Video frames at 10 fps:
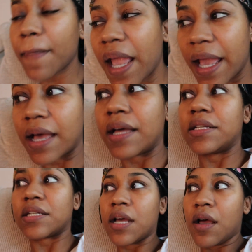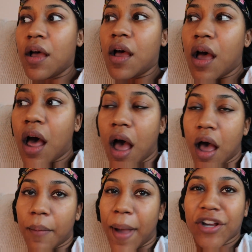And
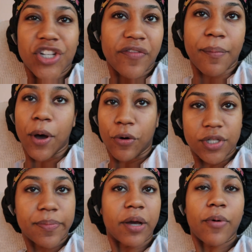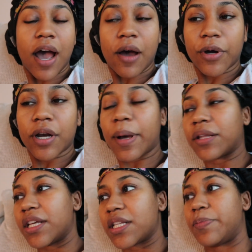Um, I actually have a bone to pick with Howard
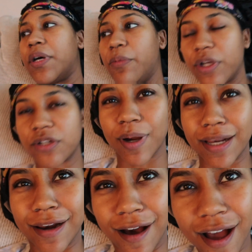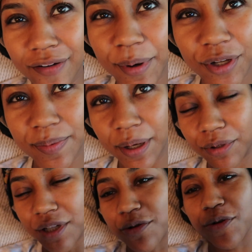about this, but when do I not have a bone to pick
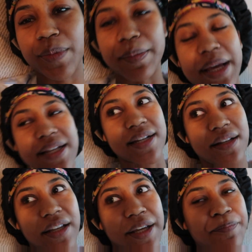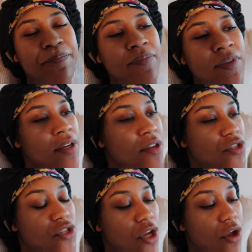with the school? But basically,
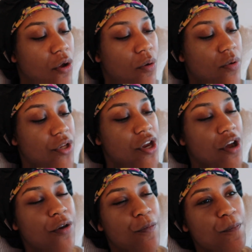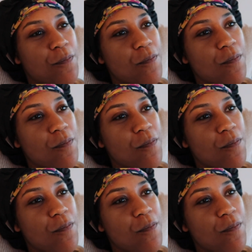so, you know,